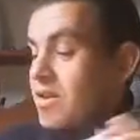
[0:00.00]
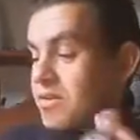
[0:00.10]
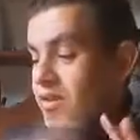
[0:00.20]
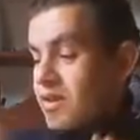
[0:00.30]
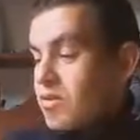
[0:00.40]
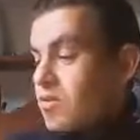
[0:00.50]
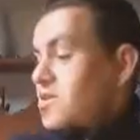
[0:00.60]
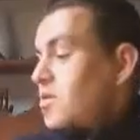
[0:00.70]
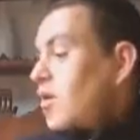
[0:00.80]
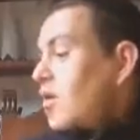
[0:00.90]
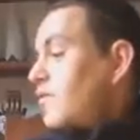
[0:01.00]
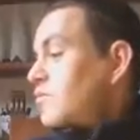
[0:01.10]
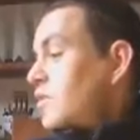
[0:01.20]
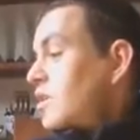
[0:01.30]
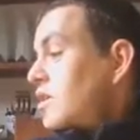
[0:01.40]
they also offered
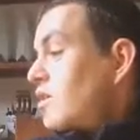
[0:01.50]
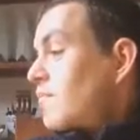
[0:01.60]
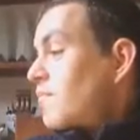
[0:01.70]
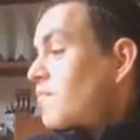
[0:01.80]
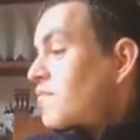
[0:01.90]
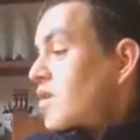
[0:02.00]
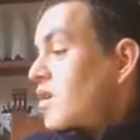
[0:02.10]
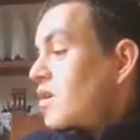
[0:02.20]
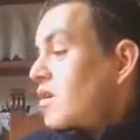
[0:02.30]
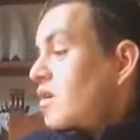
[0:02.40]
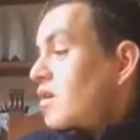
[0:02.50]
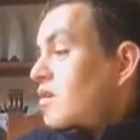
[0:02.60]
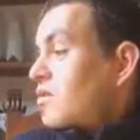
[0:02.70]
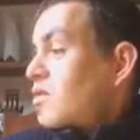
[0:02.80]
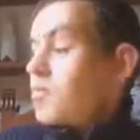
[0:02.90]
me
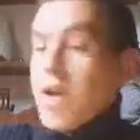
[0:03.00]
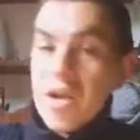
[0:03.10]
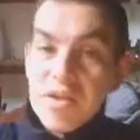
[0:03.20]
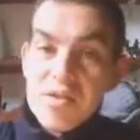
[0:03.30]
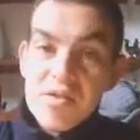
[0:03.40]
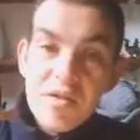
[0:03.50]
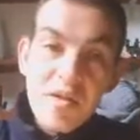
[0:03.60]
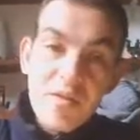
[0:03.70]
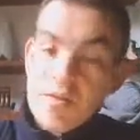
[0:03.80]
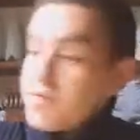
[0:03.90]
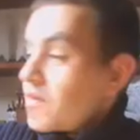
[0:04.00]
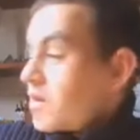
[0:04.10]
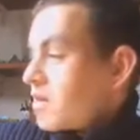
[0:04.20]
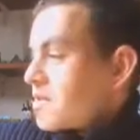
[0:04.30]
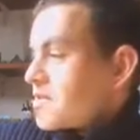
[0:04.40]
2 packets of
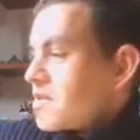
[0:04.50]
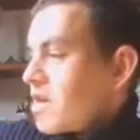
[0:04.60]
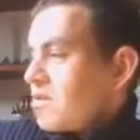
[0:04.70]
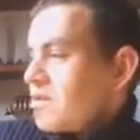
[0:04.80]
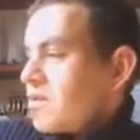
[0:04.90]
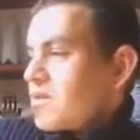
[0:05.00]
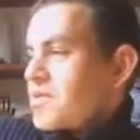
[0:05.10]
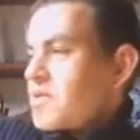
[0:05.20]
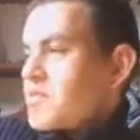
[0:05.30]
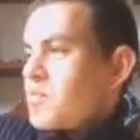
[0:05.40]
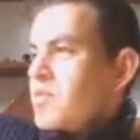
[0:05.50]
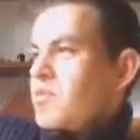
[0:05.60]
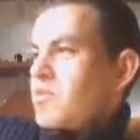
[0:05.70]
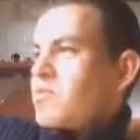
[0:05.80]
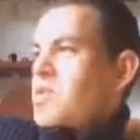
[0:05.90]
cellulose
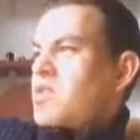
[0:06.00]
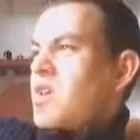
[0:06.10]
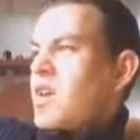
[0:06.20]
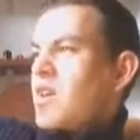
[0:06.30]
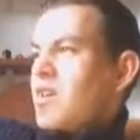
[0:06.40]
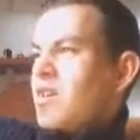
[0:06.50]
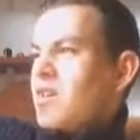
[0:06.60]
paper mache